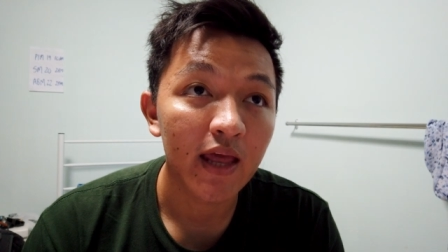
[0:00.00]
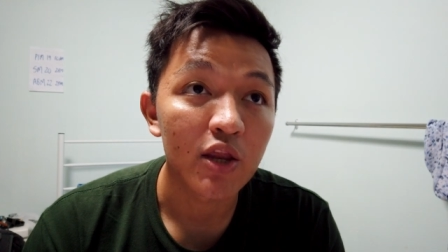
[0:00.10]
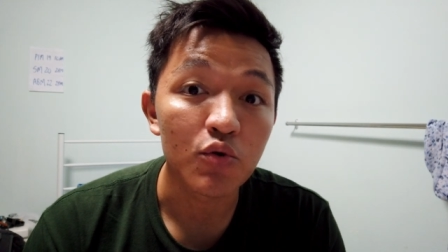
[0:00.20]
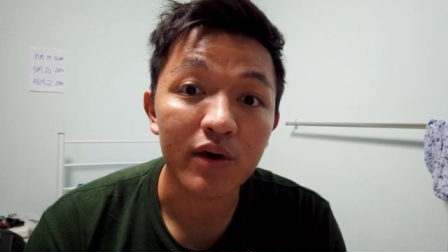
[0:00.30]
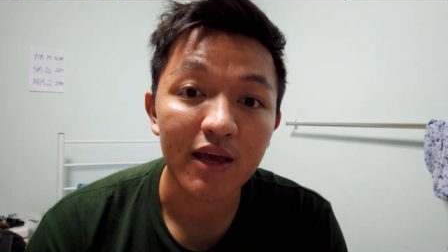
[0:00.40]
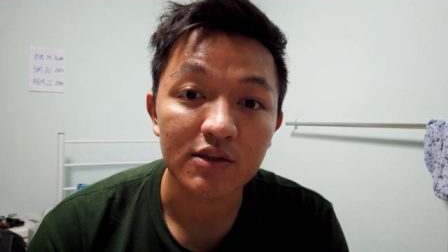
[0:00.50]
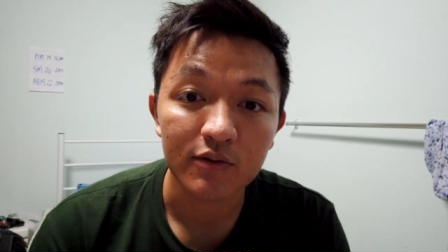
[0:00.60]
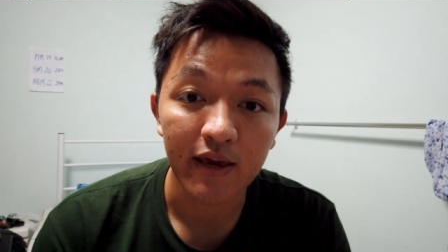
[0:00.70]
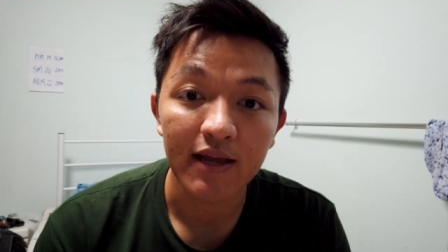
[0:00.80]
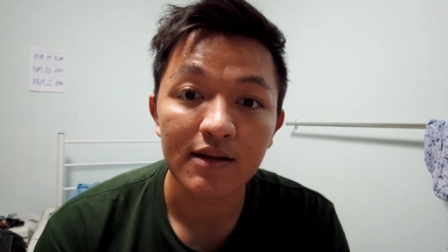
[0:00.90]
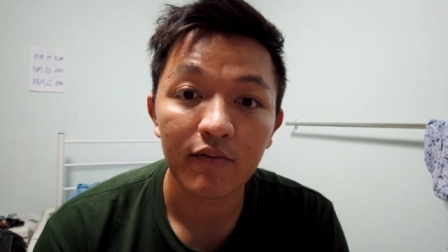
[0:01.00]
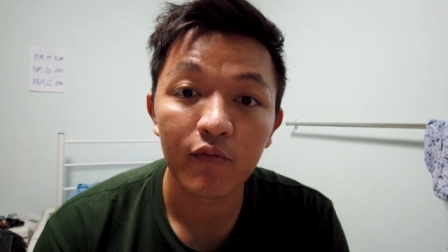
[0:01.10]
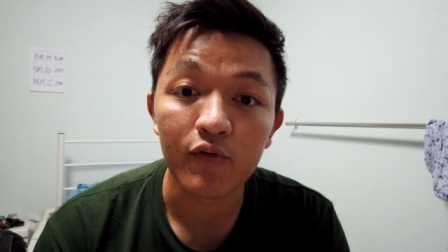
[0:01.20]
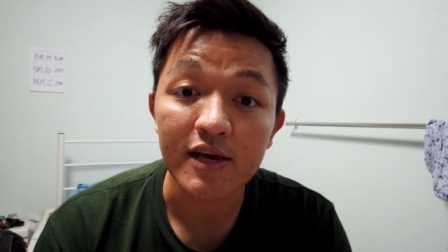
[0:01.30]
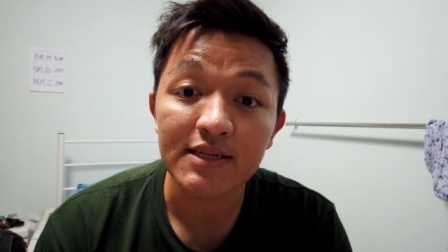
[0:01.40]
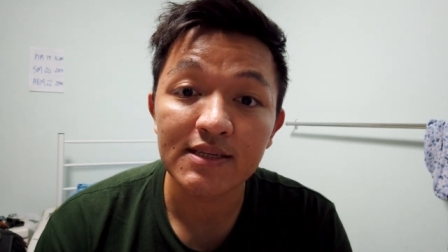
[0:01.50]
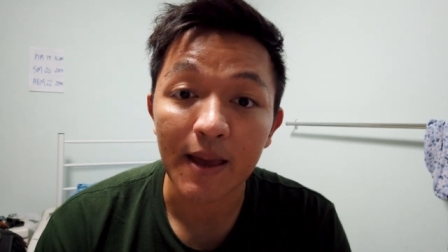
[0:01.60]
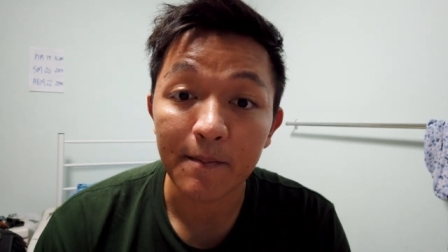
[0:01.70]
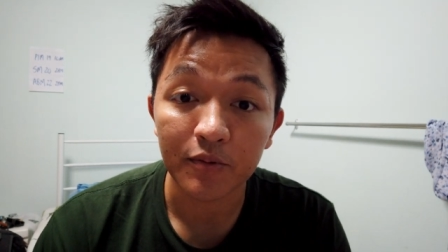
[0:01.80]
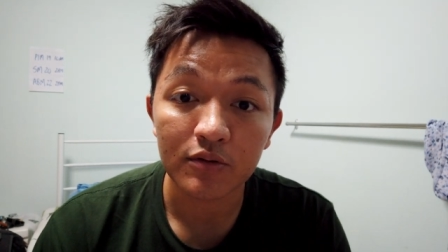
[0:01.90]
then you get free
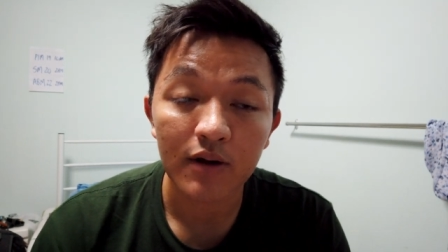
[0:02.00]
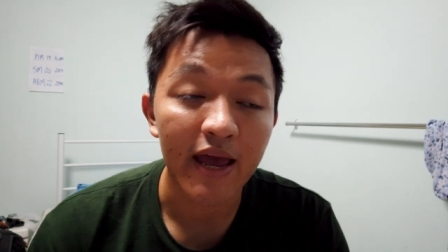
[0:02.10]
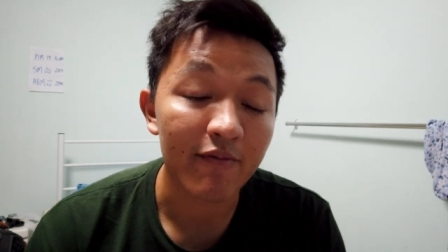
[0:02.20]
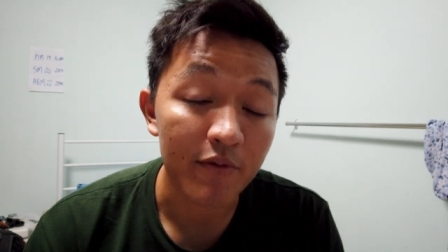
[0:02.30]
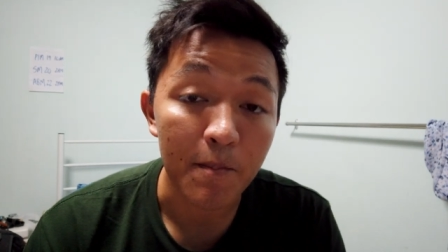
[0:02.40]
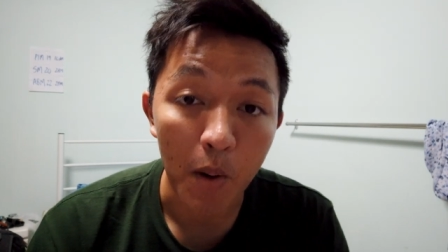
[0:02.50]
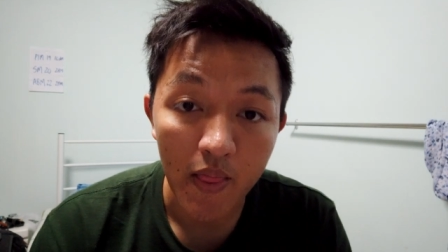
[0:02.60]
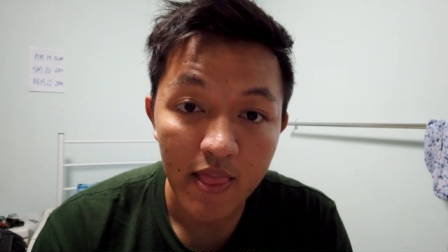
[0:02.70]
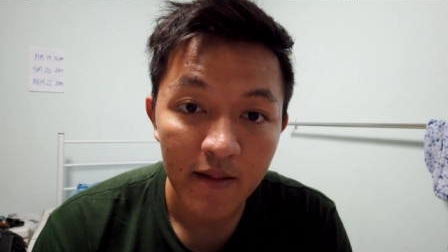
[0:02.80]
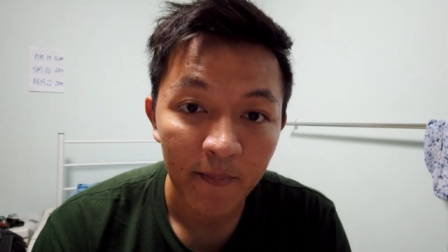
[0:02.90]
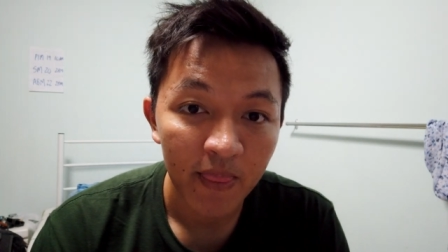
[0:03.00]
sample every month.